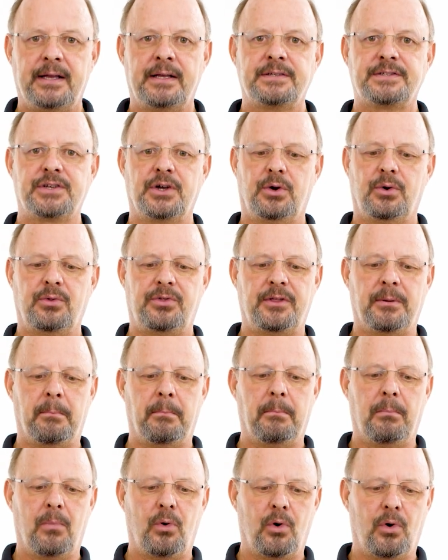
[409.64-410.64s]
So the
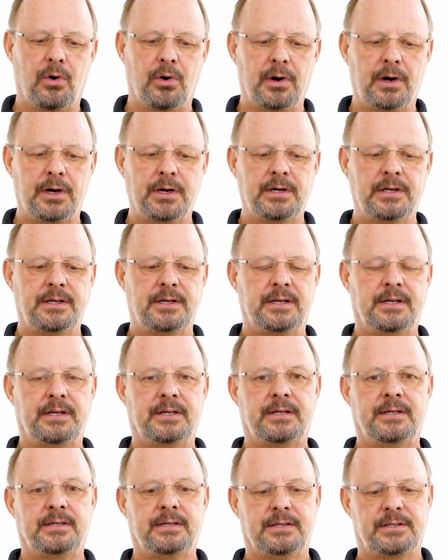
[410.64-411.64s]
more
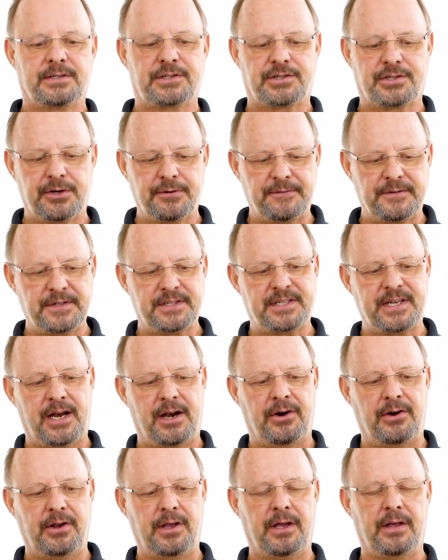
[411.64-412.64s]
surface
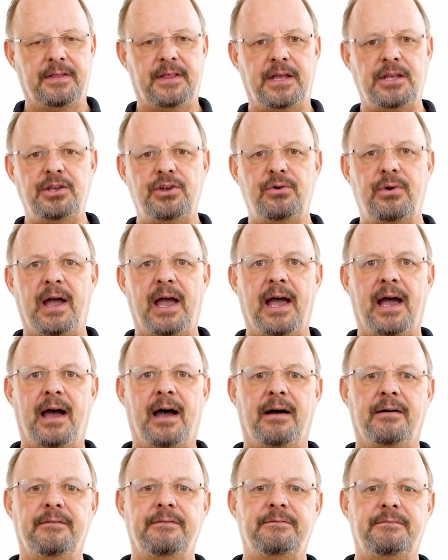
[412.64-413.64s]
area that you
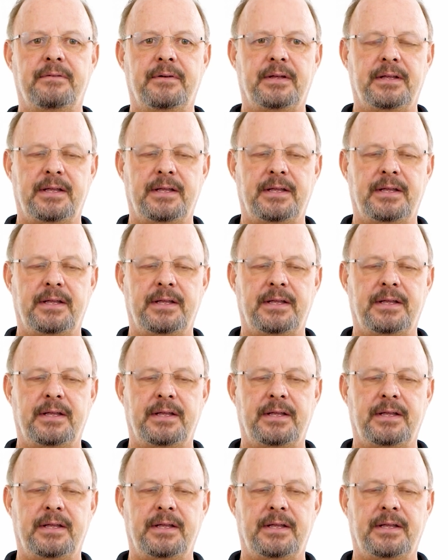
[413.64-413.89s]
have